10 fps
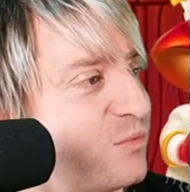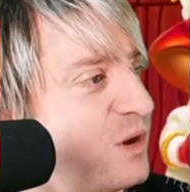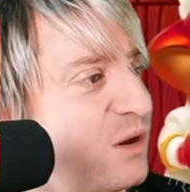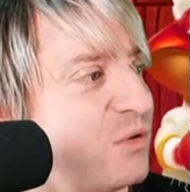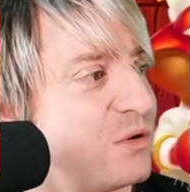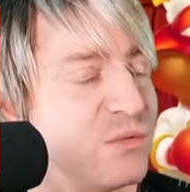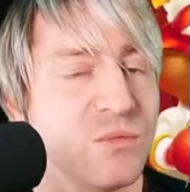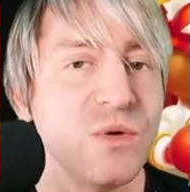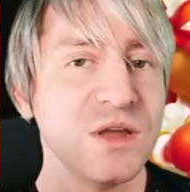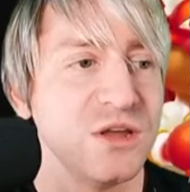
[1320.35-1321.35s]
Wait, hold on.
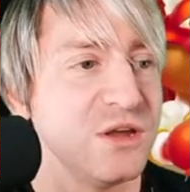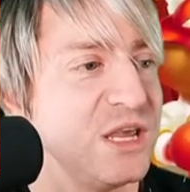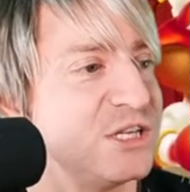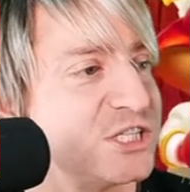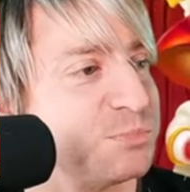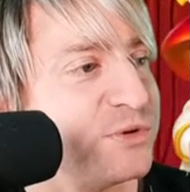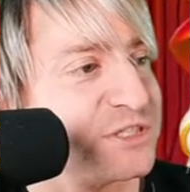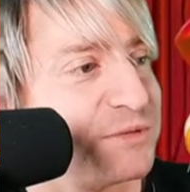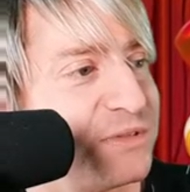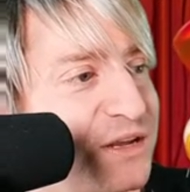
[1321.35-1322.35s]
What, he just put
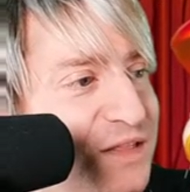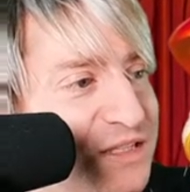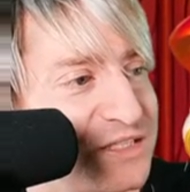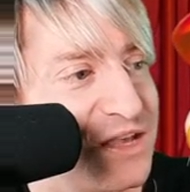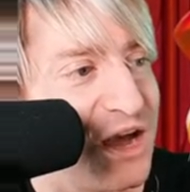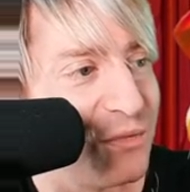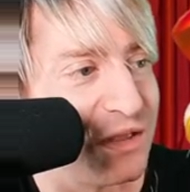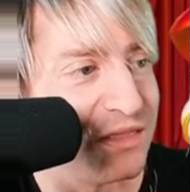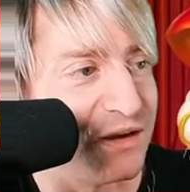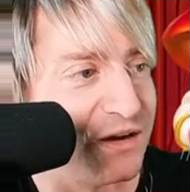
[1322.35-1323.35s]
something in that slot
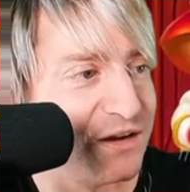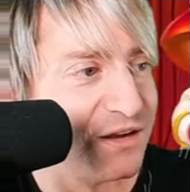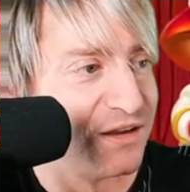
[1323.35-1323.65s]
right there.